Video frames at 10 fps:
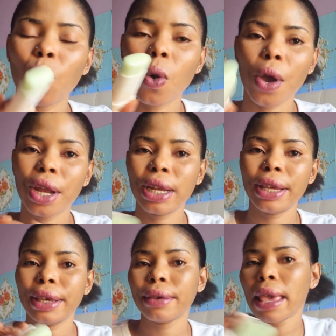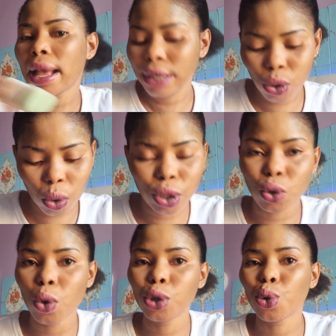oily. This one
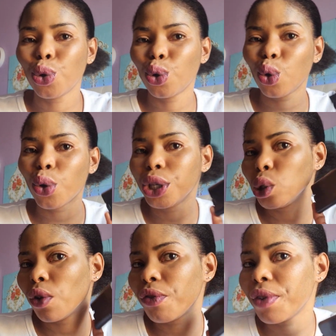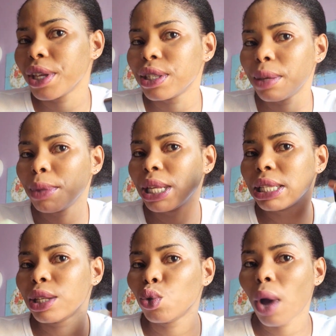is going to glow in your face.
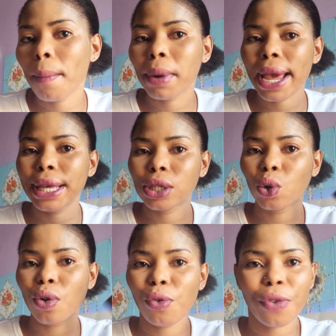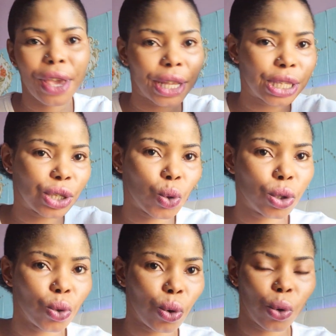Immediately you apply it on your face, it's
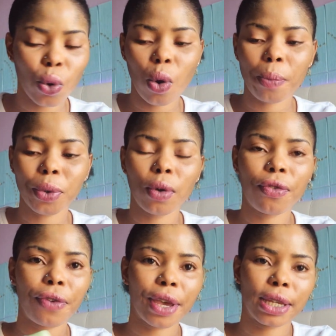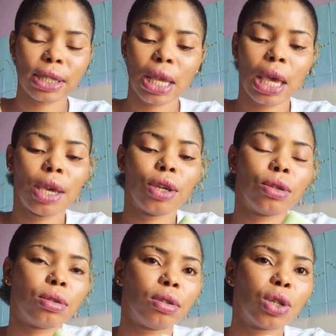going to glow up your face.
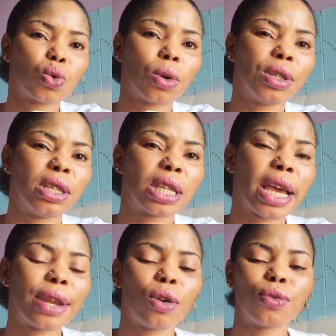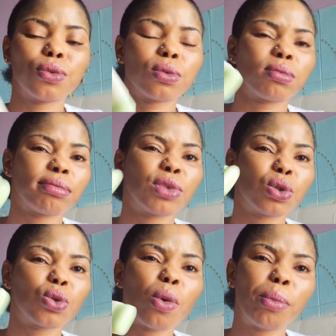This one is kind of
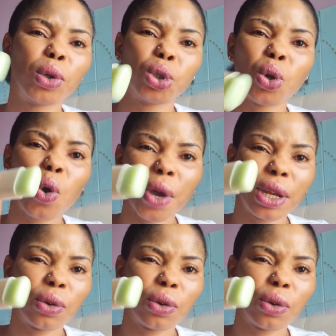so much oil